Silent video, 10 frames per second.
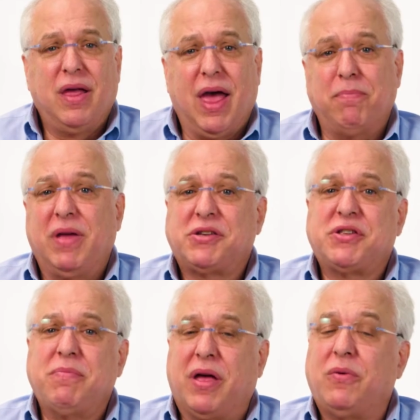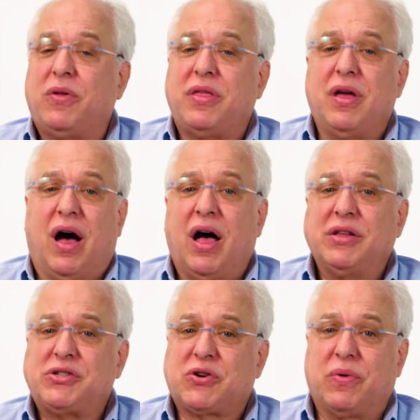and mix them in with the
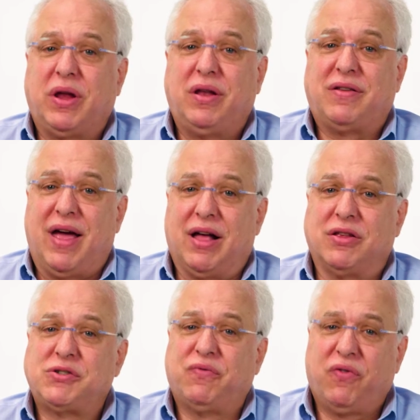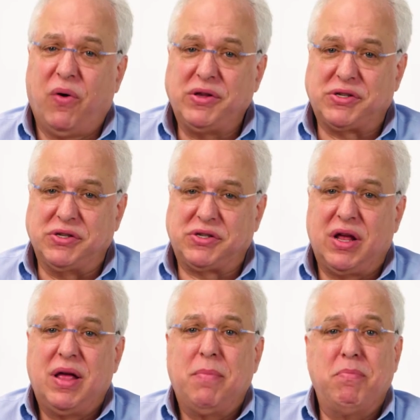on-screen talent's voices,
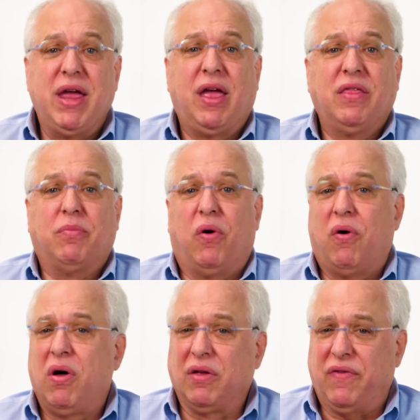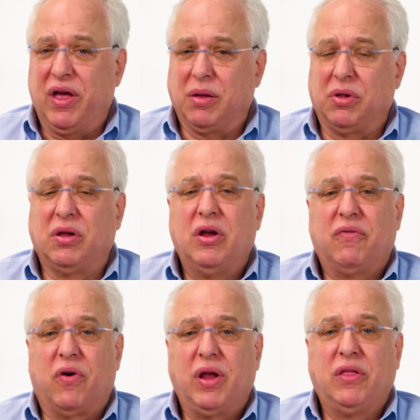making them all available
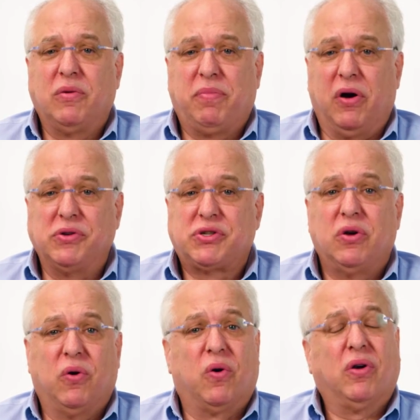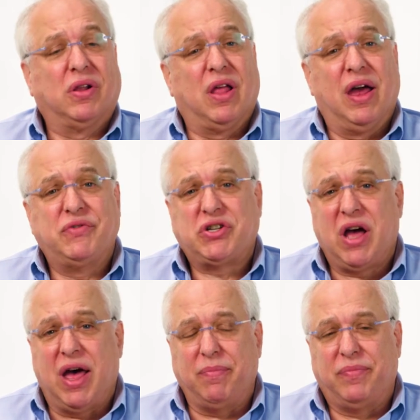for either post or a live
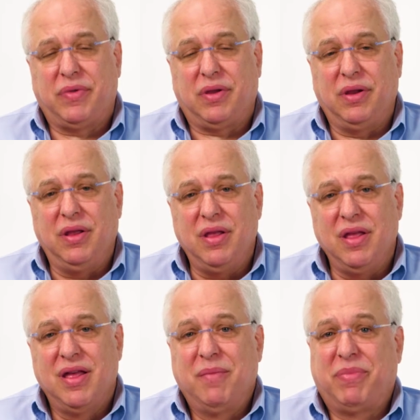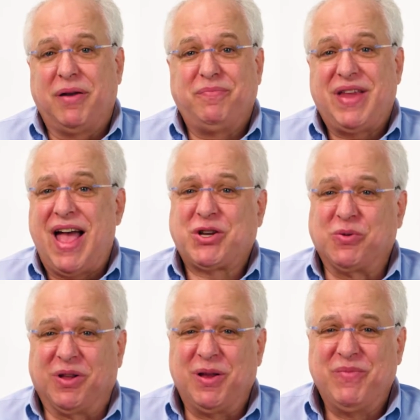shot. But
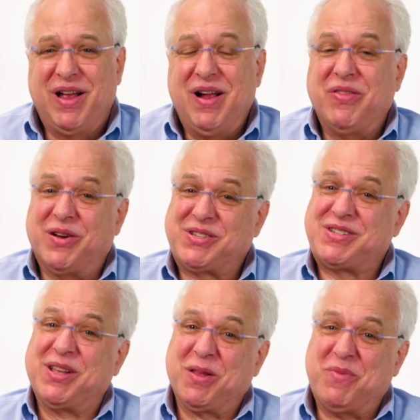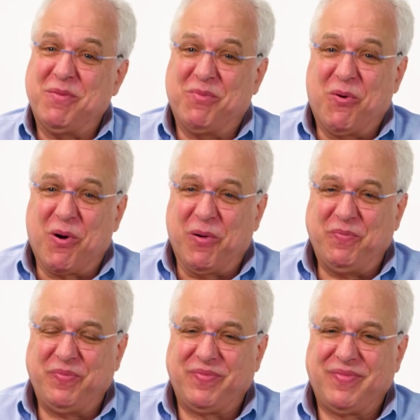actually, there's still a bit more.
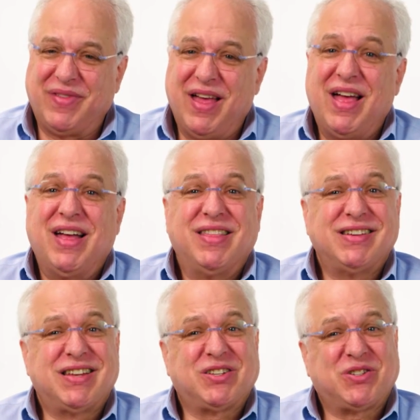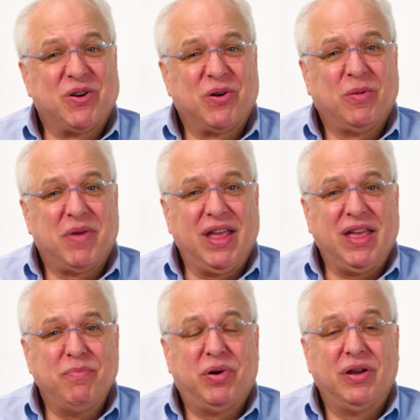This external mic
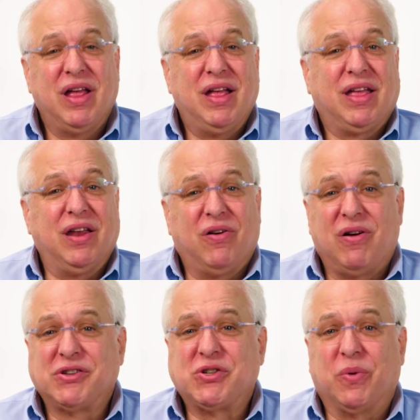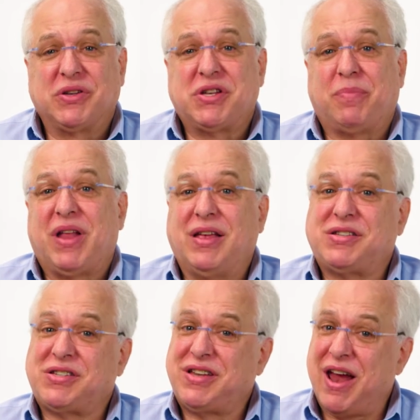input can also accept a
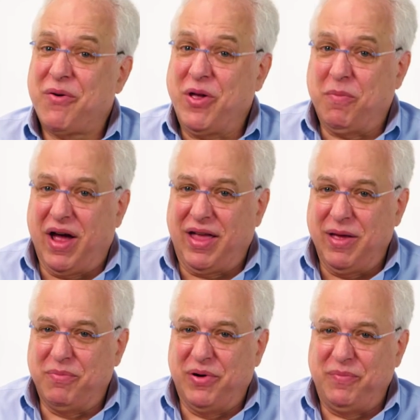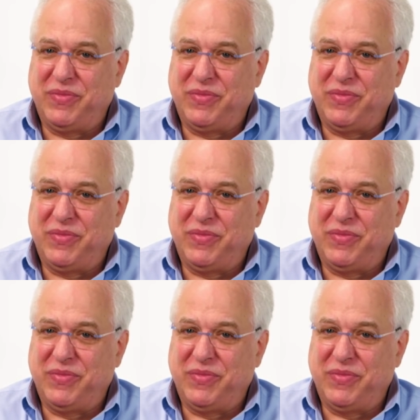stereo mic input,